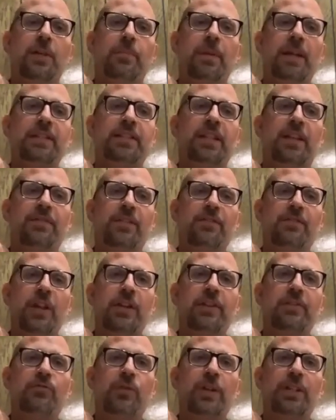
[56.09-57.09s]
myself a
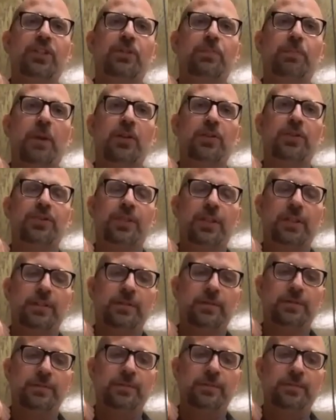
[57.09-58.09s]
very rich person
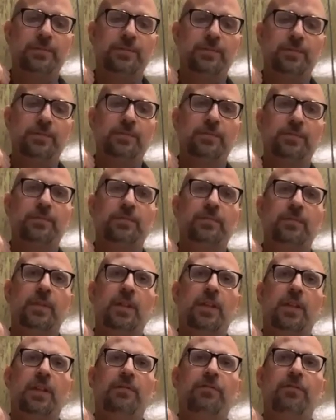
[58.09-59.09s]

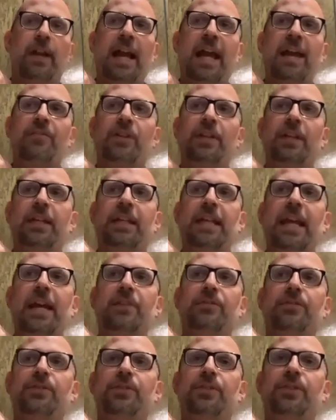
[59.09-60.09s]
for having
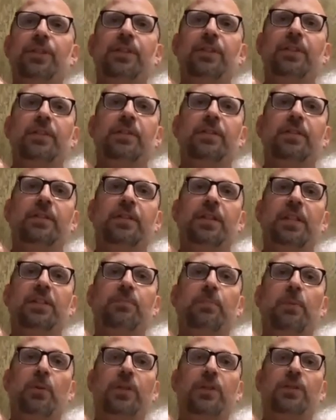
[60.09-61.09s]
encountered this
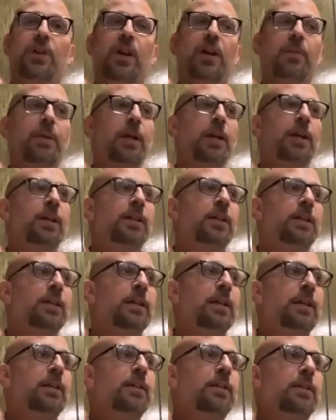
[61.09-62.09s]
Buddha Dharma
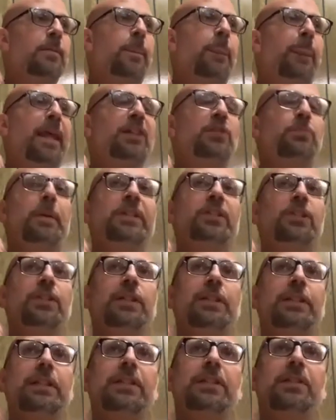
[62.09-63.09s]
especially
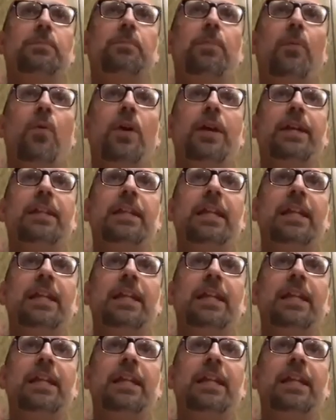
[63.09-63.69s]
at this point in